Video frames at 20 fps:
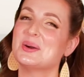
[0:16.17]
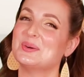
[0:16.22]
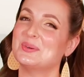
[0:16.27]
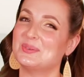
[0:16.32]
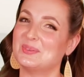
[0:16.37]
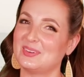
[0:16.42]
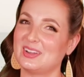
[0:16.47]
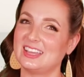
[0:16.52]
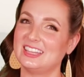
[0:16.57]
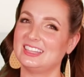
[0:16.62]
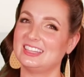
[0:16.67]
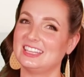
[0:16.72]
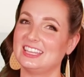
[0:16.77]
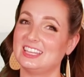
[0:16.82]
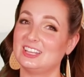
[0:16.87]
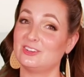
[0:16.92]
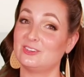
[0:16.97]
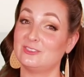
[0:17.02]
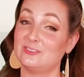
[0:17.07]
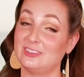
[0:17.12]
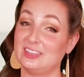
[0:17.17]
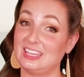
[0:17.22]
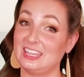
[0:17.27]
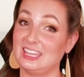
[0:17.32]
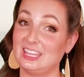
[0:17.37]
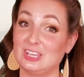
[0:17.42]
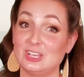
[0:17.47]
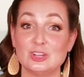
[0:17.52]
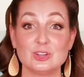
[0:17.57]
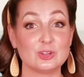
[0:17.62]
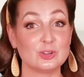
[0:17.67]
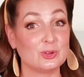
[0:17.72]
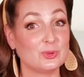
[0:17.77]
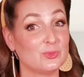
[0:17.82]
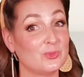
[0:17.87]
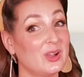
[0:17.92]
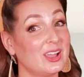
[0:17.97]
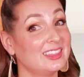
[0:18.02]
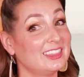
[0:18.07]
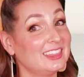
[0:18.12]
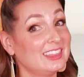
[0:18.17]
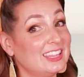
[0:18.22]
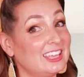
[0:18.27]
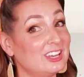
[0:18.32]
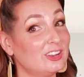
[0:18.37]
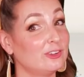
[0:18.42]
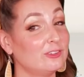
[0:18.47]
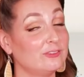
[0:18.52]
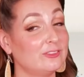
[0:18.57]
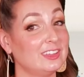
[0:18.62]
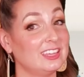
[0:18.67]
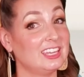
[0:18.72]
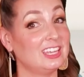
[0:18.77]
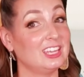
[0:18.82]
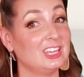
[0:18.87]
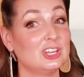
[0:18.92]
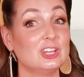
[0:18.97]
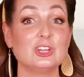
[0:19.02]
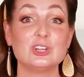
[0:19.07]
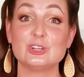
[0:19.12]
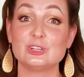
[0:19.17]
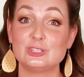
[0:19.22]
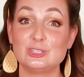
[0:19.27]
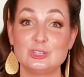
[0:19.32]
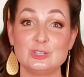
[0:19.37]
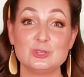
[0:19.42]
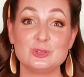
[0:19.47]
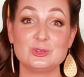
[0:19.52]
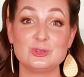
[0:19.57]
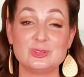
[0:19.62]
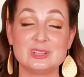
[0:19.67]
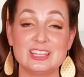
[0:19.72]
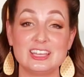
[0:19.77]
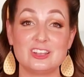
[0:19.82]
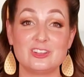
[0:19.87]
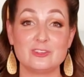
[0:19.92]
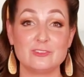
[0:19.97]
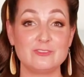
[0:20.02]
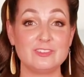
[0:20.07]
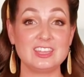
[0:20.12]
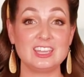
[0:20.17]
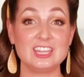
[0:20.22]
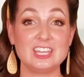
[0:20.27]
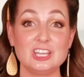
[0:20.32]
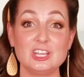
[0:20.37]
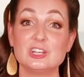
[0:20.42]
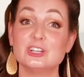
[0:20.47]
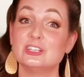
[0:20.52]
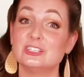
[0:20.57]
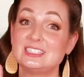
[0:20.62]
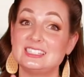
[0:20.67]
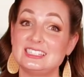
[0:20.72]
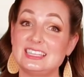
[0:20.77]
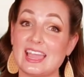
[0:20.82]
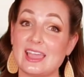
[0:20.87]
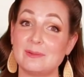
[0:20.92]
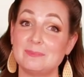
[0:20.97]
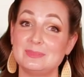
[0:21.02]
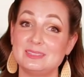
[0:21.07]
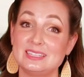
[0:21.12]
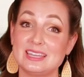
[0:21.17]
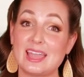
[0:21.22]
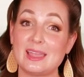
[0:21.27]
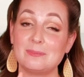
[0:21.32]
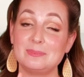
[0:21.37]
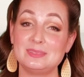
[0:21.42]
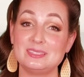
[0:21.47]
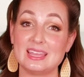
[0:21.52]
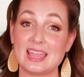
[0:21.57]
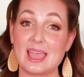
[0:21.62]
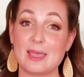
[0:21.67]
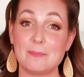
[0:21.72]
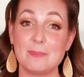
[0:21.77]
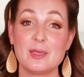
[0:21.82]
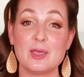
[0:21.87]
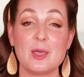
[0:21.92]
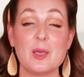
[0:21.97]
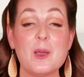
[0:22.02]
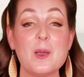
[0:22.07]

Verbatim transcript: One little finger, one little finger, two little fingers, tap, tap, tap.